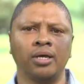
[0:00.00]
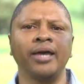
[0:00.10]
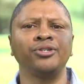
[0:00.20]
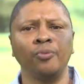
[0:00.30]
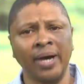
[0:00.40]

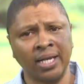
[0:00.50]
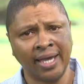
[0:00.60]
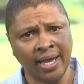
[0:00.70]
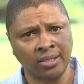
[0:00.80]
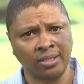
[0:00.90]
As you might
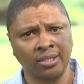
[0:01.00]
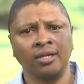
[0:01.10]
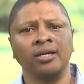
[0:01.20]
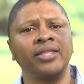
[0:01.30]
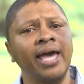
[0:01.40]
guess,
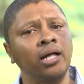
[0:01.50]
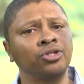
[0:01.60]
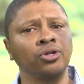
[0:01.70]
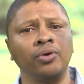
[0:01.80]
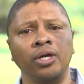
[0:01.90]
the L
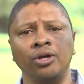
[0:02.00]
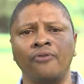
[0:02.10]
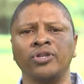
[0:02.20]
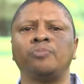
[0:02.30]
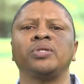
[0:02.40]
C O E
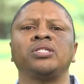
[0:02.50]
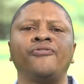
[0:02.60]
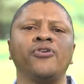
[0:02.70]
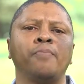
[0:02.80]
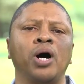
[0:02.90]
of a
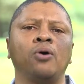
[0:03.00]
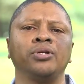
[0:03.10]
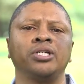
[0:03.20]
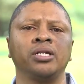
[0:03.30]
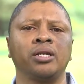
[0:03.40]
specific
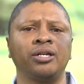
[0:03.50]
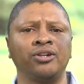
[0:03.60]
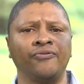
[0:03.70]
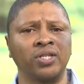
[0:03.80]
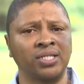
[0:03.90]
power
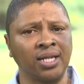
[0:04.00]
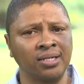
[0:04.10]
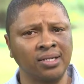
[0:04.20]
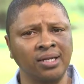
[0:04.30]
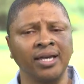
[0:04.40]
generation
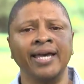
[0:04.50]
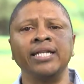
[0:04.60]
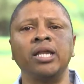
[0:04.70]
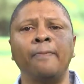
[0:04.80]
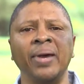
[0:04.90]
facility
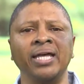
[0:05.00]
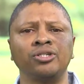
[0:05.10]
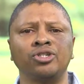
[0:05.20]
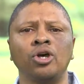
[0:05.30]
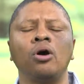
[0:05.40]

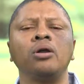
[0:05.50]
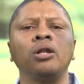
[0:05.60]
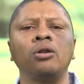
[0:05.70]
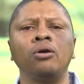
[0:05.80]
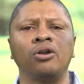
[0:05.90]
depends on
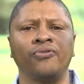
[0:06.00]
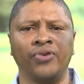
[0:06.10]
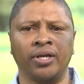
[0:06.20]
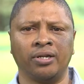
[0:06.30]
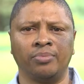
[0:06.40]
a lot of
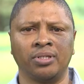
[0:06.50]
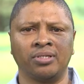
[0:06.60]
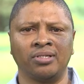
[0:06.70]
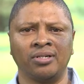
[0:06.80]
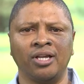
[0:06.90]
variables,